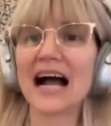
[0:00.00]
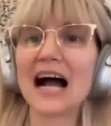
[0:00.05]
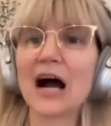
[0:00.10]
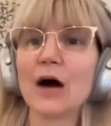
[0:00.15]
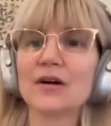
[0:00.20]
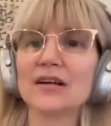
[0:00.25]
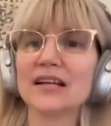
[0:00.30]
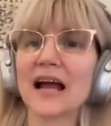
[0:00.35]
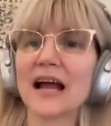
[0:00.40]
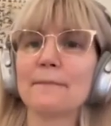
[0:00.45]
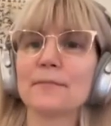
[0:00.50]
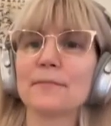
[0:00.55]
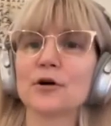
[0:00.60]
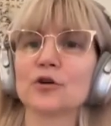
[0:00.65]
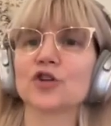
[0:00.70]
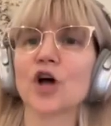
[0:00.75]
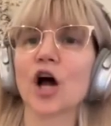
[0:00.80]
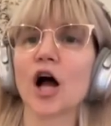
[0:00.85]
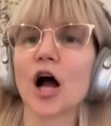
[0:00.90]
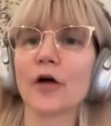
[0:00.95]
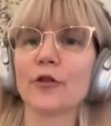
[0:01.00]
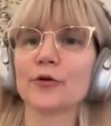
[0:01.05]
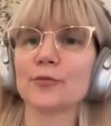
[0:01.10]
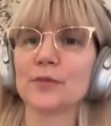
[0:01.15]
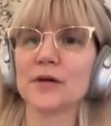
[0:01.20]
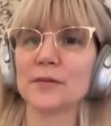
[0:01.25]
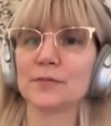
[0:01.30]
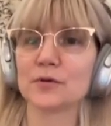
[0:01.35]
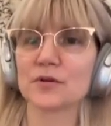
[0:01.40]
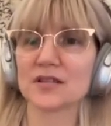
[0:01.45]
How can I build other
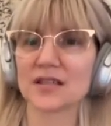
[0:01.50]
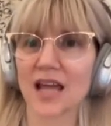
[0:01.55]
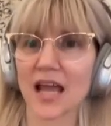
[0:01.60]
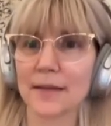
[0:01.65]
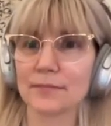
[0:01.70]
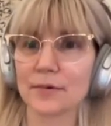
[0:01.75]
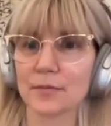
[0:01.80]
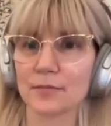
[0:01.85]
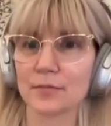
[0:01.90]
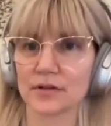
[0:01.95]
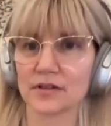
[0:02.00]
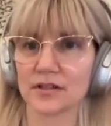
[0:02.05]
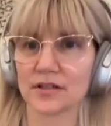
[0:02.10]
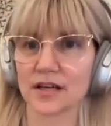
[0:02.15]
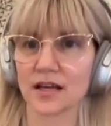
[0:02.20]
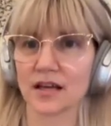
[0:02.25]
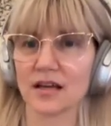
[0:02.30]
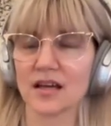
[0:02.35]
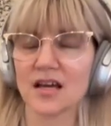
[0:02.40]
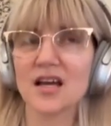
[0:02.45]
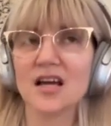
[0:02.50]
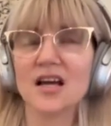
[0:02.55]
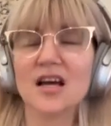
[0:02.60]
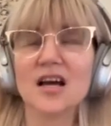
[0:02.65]
people's capability?